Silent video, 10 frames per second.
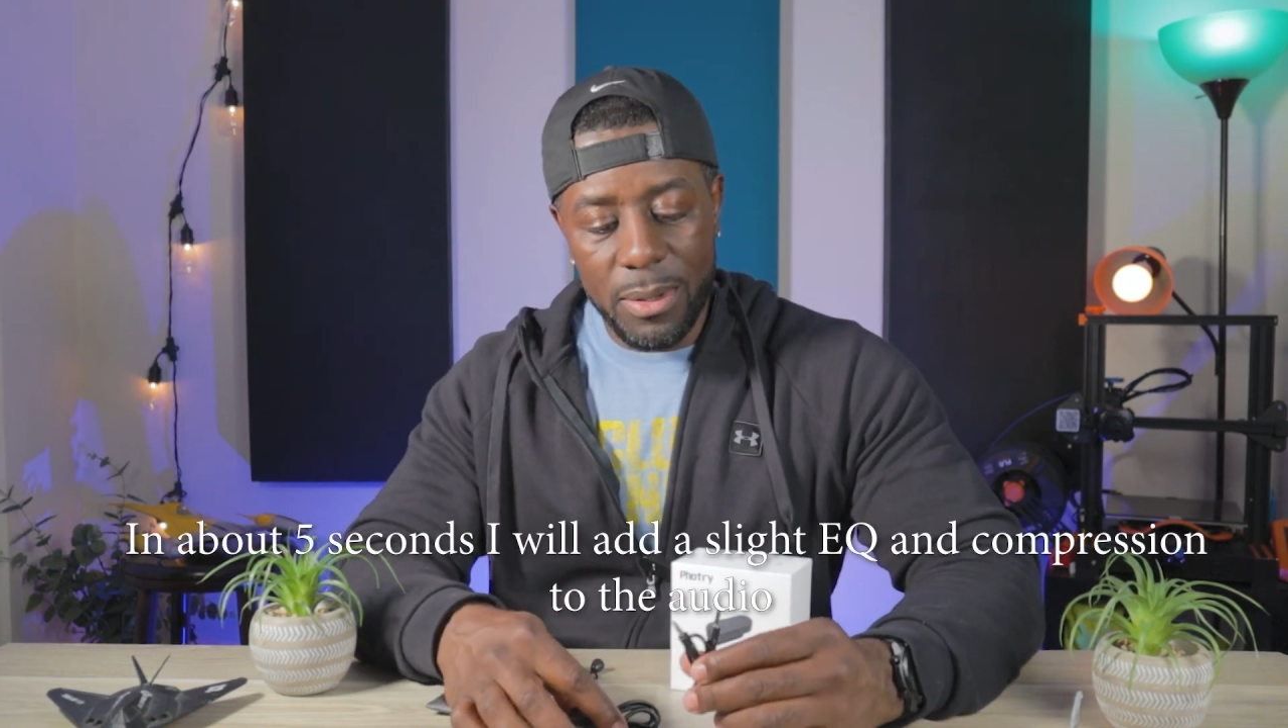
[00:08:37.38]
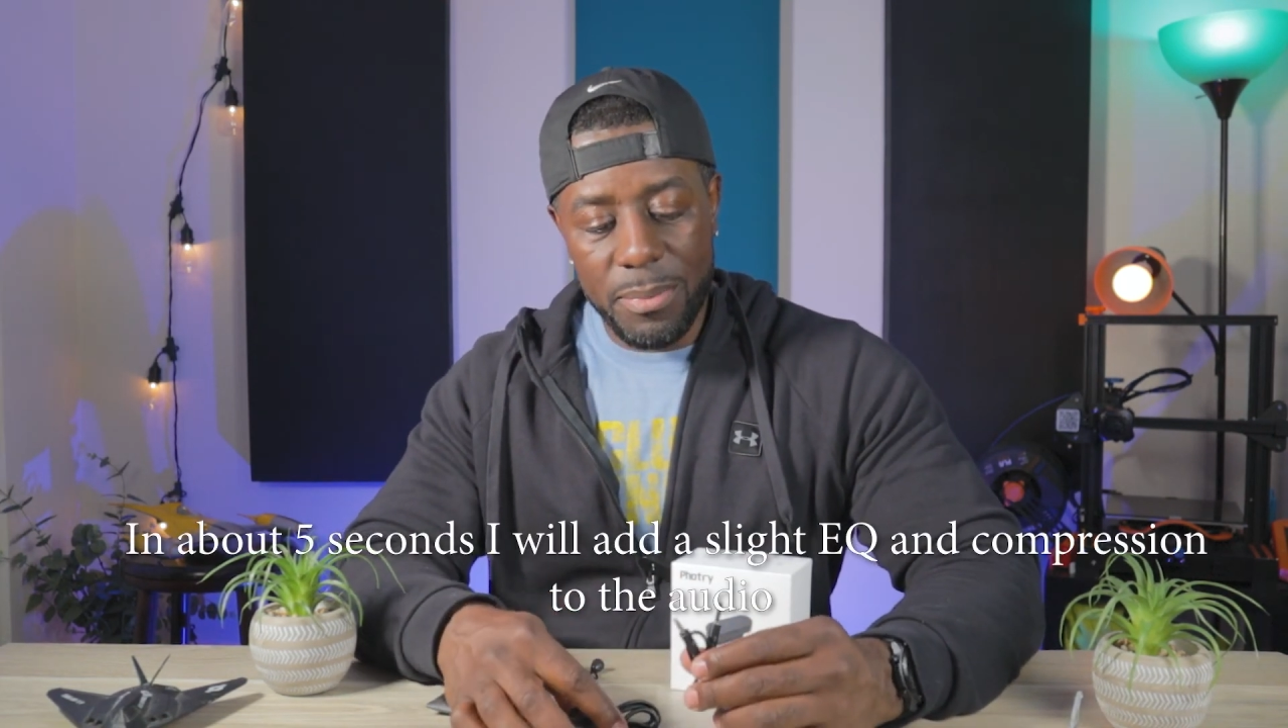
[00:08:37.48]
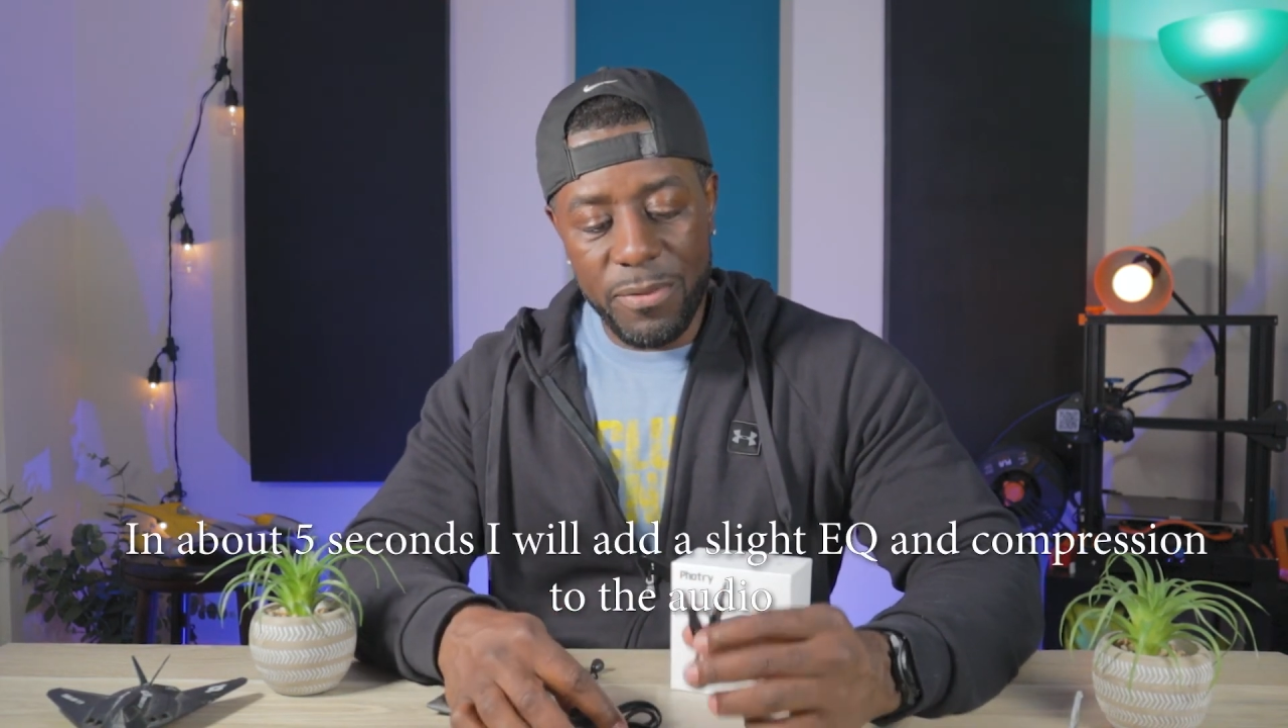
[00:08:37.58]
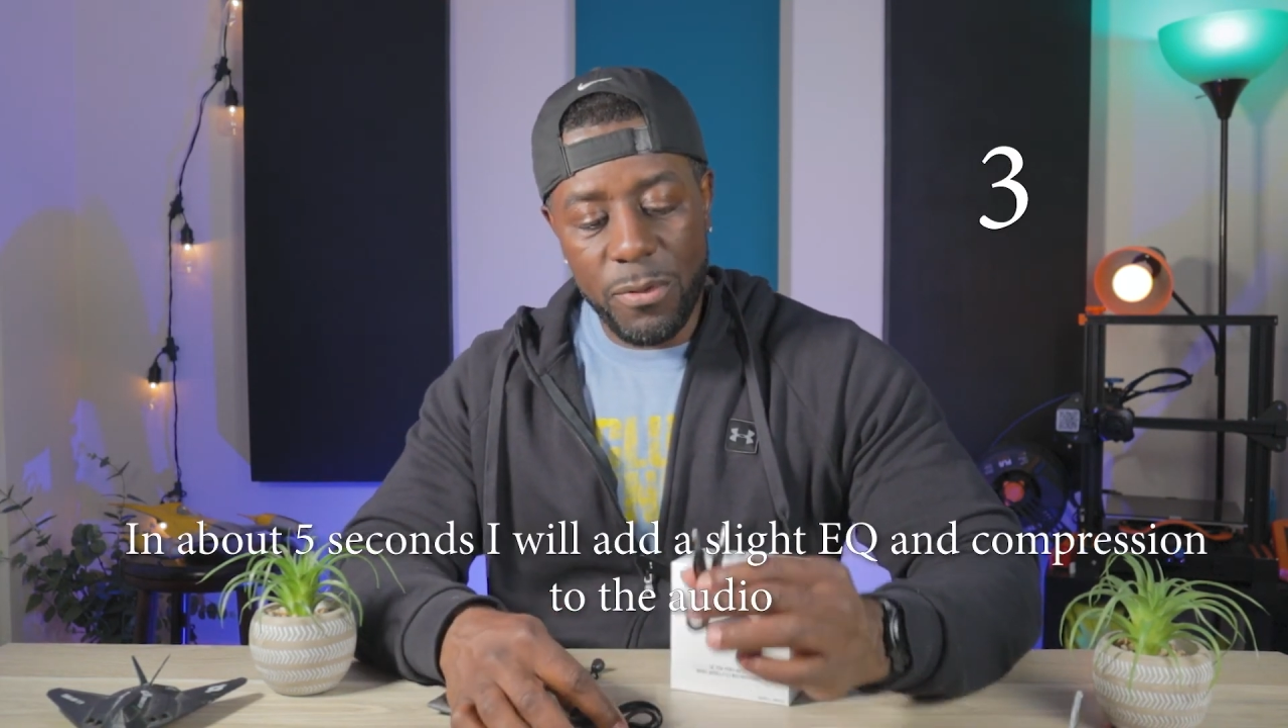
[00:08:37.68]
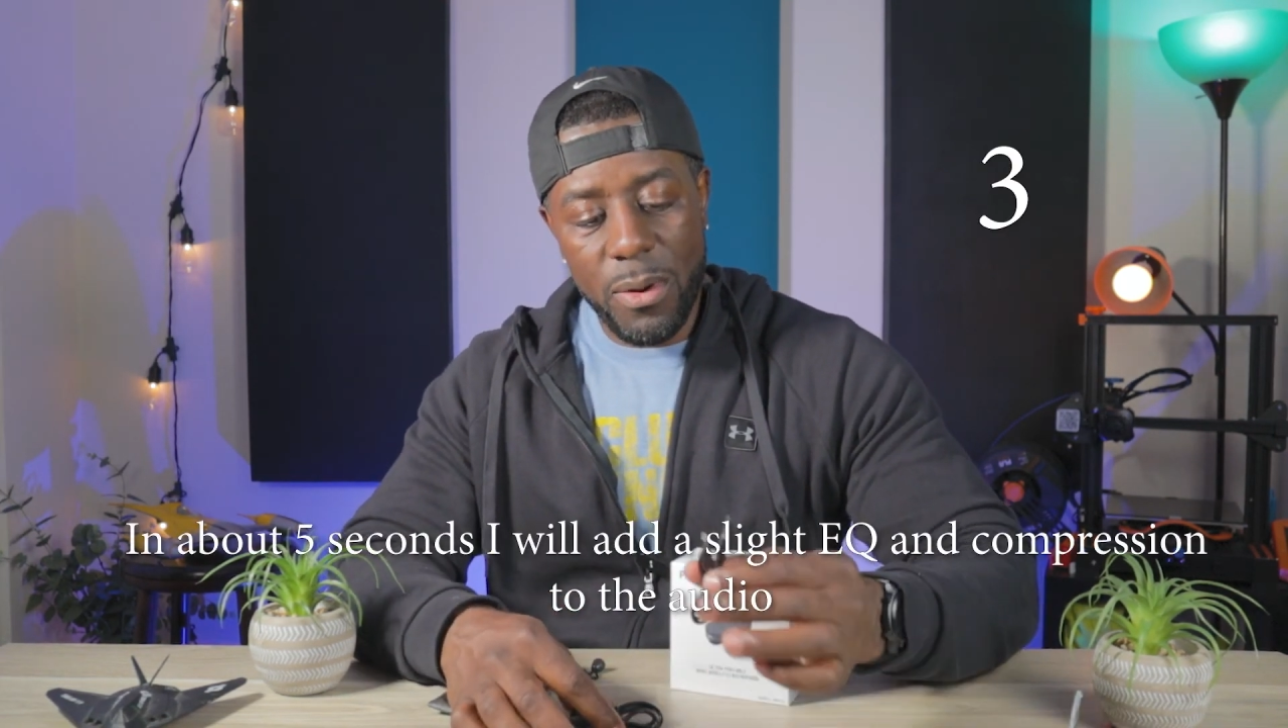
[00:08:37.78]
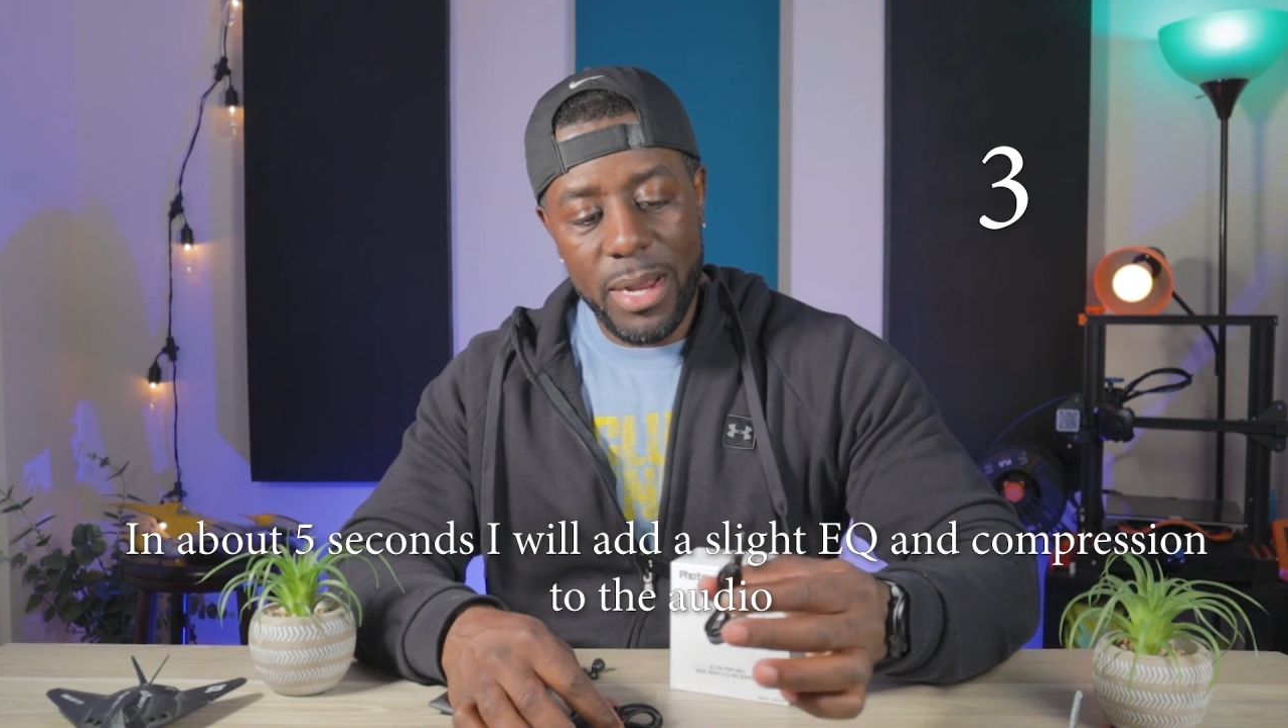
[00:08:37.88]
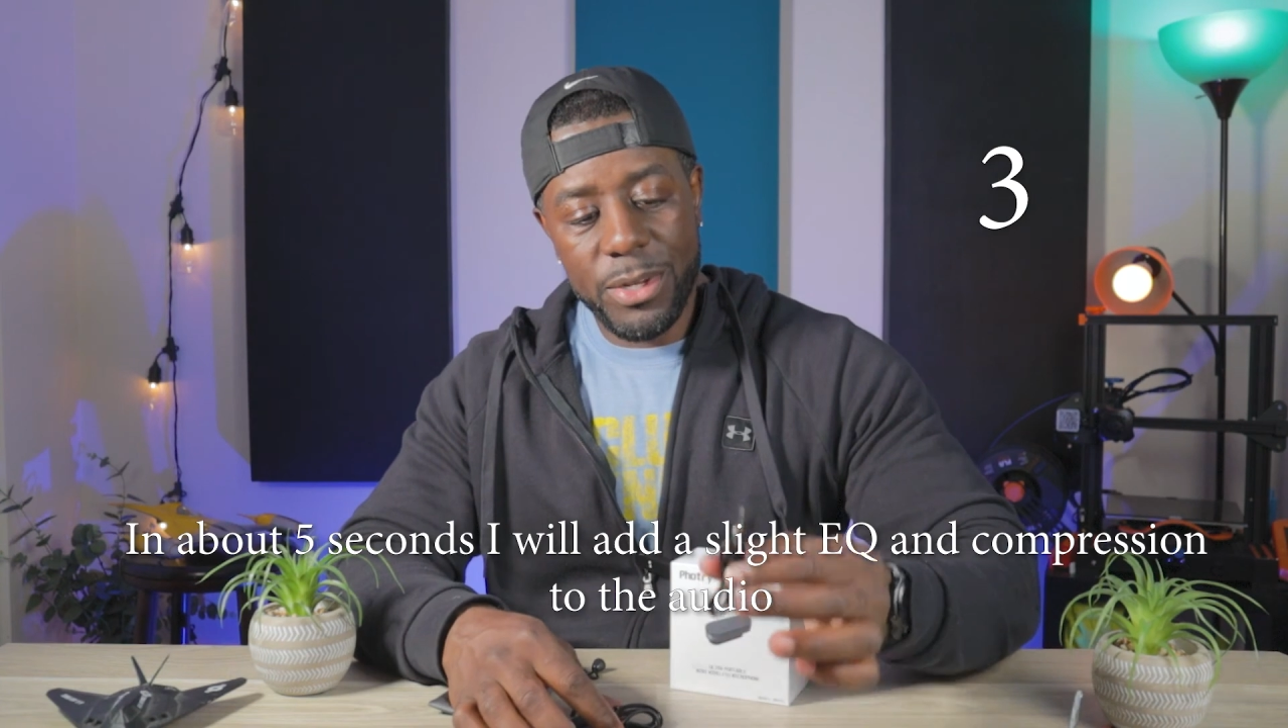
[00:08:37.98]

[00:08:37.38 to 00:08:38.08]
Before I